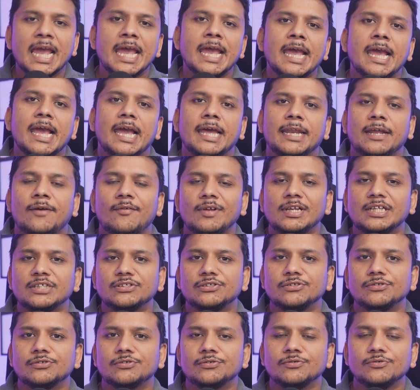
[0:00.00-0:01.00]
And I will
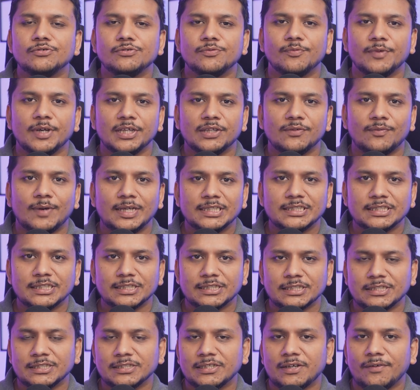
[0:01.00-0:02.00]
catch you soon with one
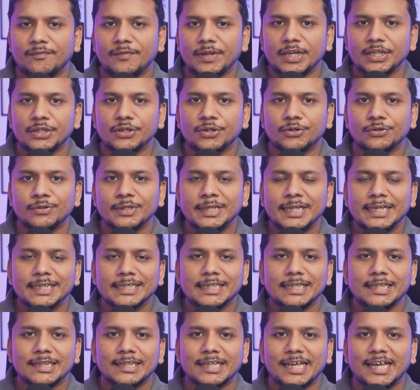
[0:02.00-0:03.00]
such another video.
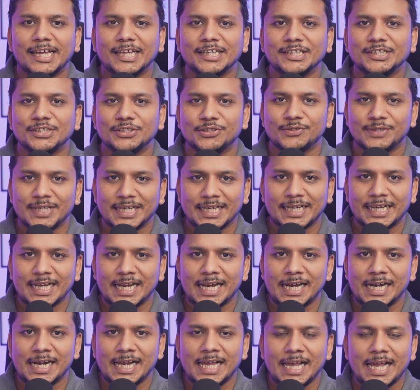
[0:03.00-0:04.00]
Till then, you take
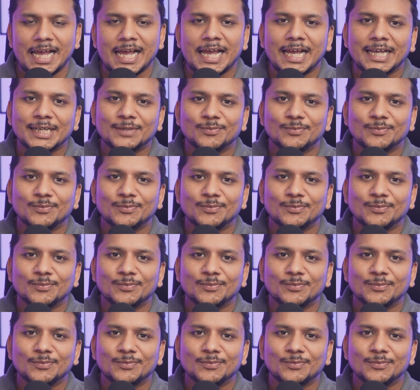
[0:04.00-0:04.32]
care and